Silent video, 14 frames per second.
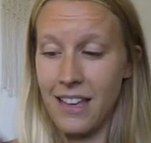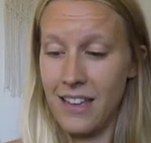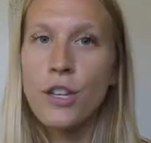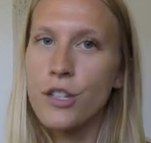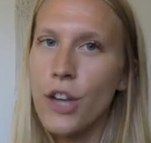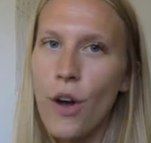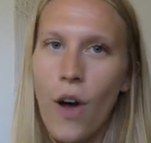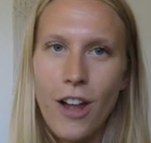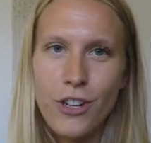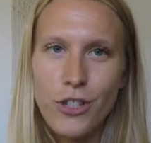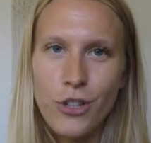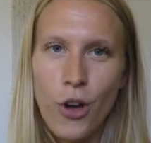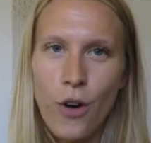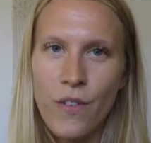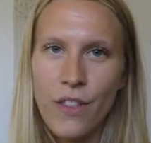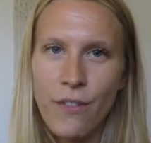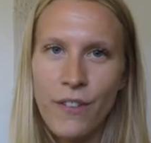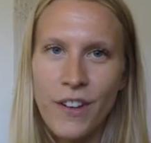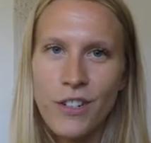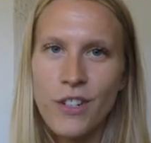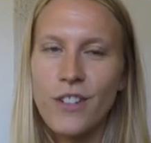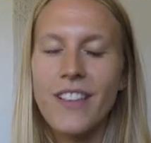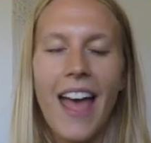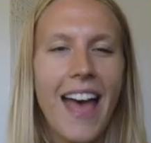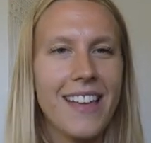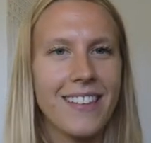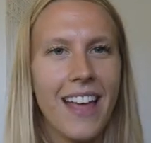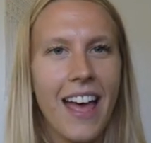So I'll just go over the features
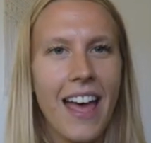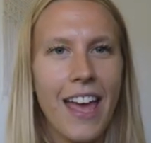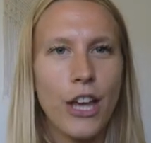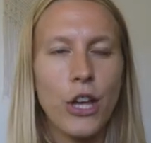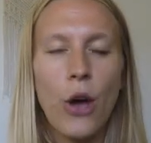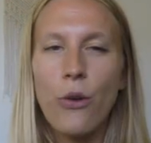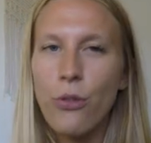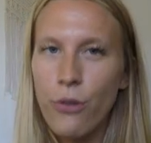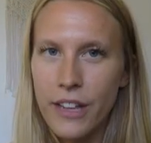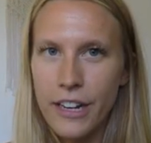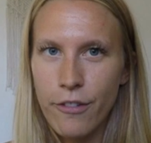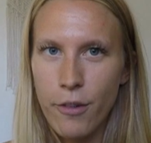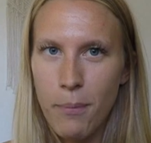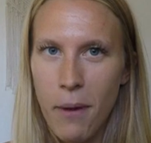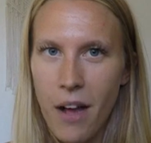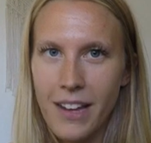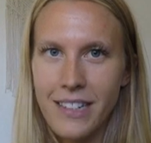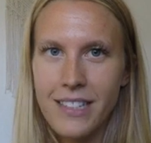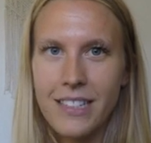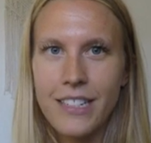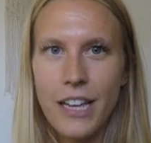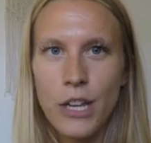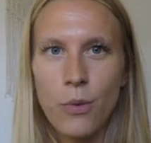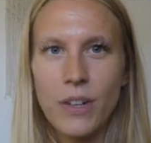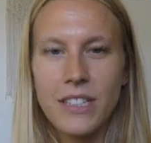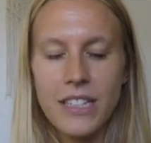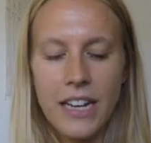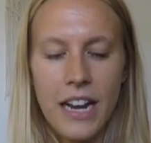as I go through the different pockets and tell you
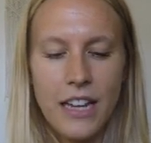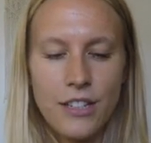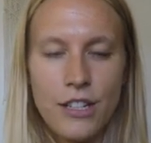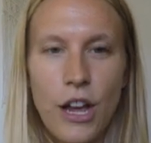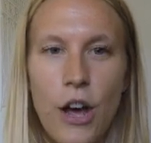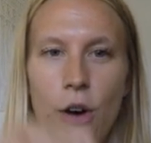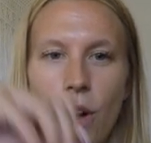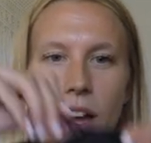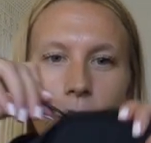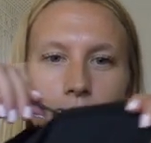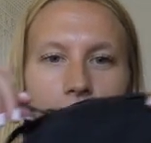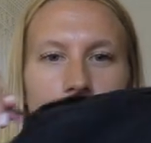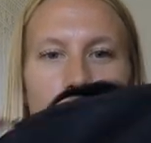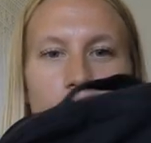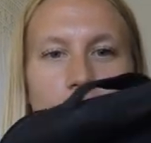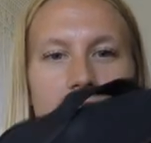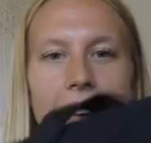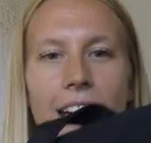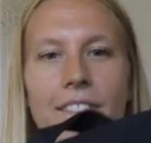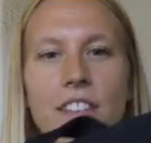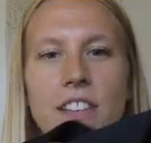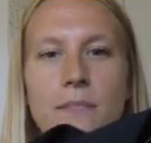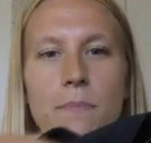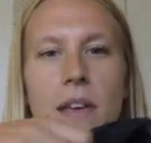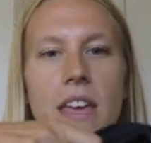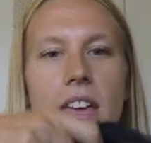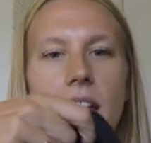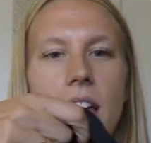what's in it. So we first have this
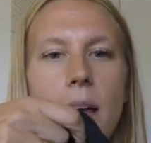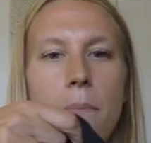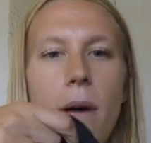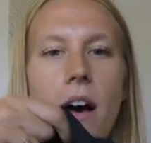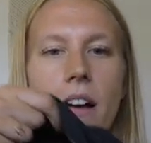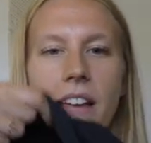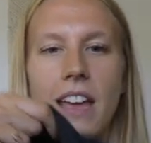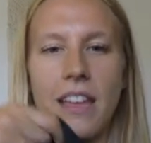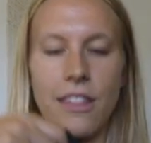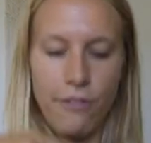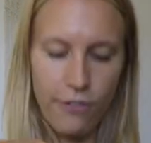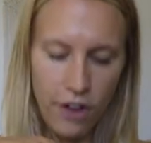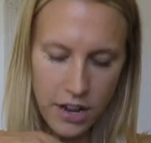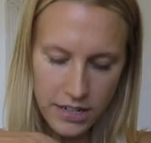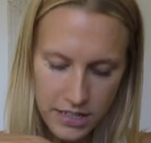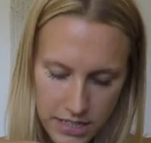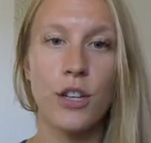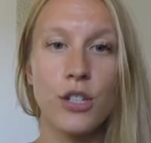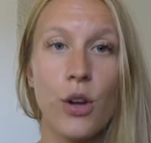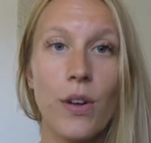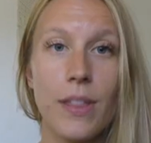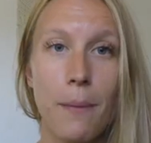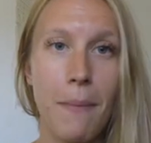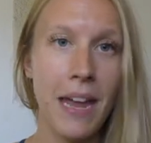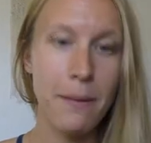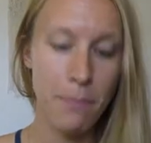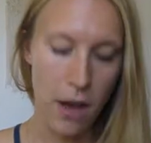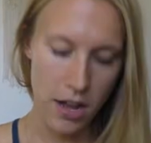big pocket in the front. So in the
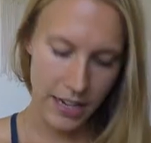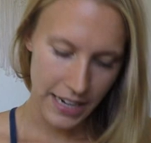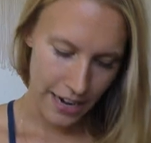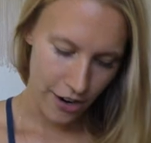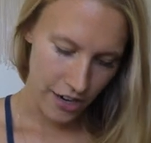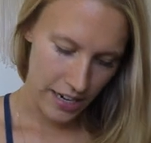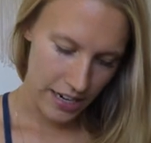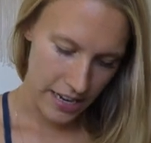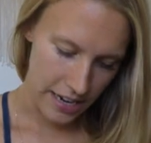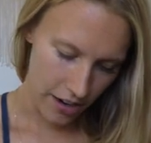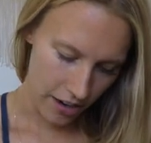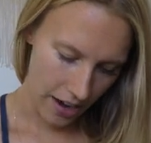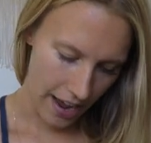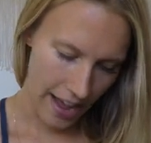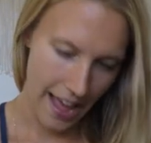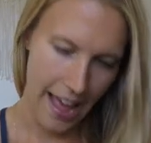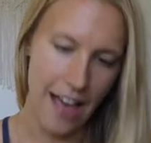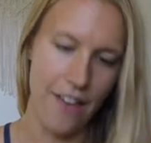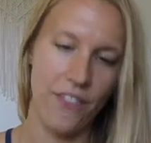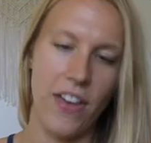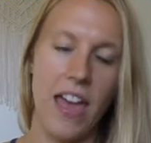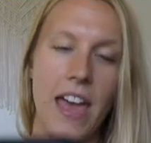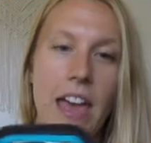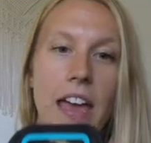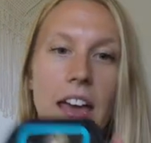main pocket area here, I have a